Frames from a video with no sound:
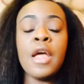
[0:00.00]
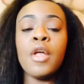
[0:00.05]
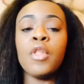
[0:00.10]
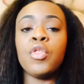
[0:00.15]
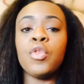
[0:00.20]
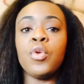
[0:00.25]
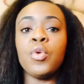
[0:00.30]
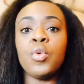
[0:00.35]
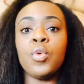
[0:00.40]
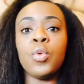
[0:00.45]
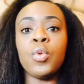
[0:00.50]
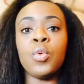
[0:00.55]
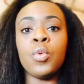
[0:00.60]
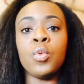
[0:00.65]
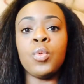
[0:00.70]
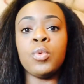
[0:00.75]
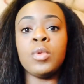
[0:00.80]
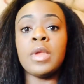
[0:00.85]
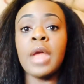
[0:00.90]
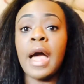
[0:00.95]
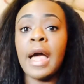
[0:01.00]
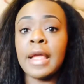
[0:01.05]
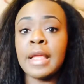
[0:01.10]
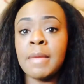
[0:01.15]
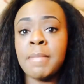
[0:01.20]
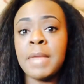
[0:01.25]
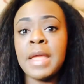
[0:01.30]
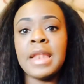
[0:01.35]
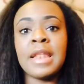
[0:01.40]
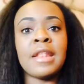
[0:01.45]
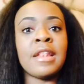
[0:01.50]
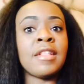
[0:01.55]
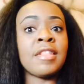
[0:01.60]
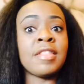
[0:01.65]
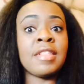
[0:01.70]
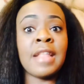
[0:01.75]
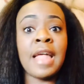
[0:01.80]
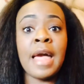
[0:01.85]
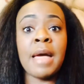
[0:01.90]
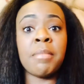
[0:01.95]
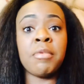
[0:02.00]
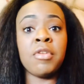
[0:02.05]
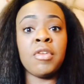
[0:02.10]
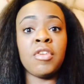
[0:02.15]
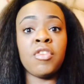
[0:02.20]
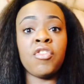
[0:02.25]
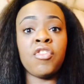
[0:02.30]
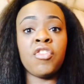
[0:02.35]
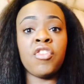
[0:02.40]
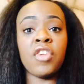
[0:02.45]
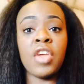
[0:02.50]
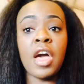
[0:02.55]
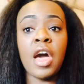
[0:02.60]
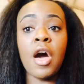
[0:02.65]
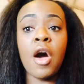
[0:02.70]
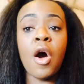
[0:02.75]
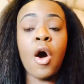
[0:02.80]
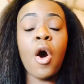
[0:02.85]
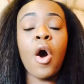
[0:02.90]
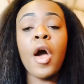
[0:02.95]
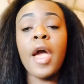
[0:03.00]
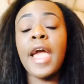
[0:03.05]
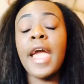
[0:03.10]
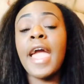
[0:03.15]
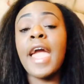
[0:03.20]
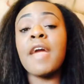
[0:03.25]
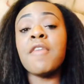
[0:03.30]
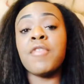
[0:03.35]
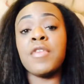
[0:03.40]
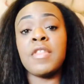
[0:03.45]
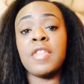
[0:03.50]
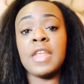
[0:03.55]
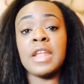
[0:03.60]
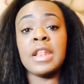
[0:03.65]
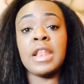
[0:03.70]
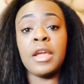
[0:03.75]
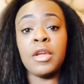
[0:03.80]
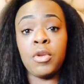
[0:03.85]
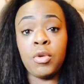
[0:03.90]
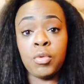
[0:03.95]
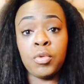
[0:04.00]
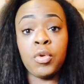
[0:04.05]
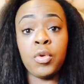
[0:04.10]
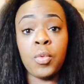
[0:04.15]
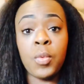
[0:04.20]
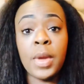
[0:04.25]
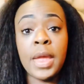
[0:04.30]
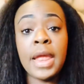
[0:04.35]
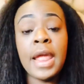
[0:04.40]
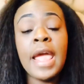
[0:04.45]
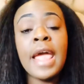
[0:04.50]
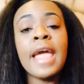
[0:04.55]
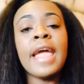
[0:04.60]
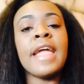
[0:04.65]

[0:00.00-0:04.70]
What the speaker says: to document and establish everything that you're doing.